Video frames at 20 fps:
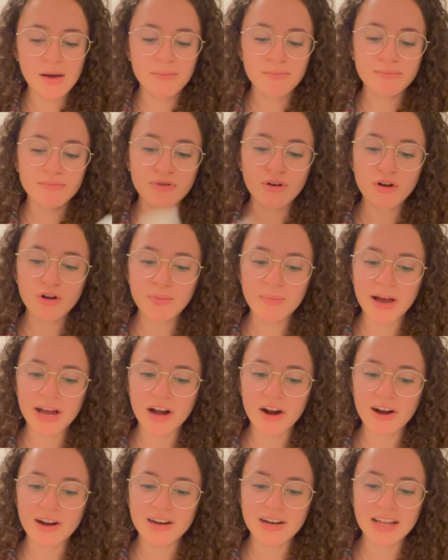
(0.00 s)
broke my
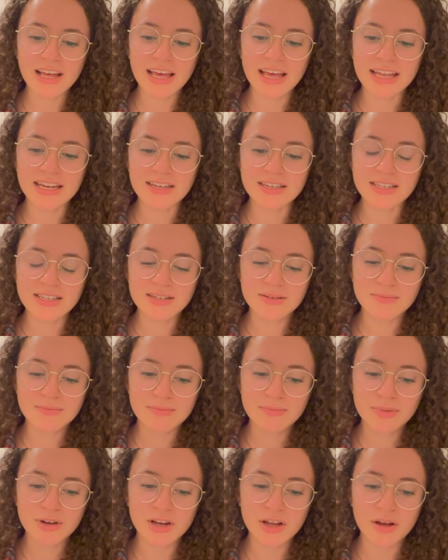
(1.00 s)
heart and
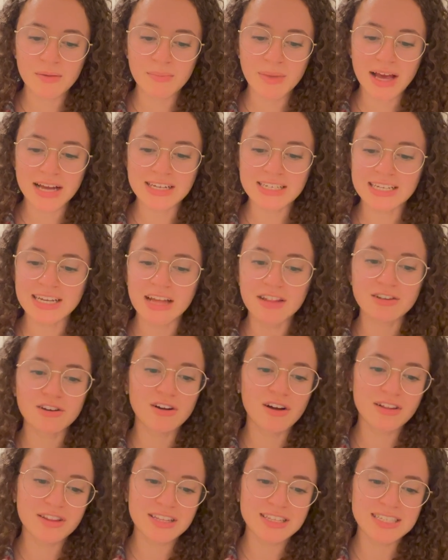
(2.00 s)
put it back together
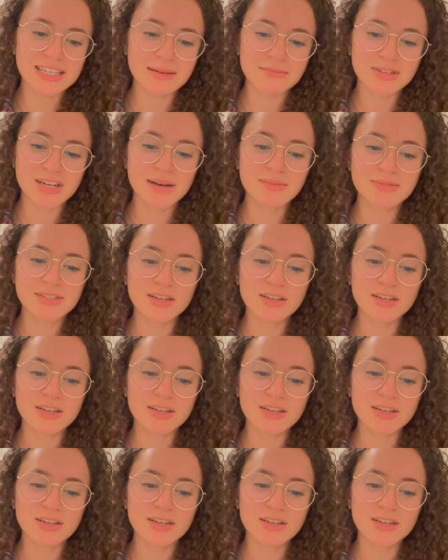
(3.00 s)
all at the same time.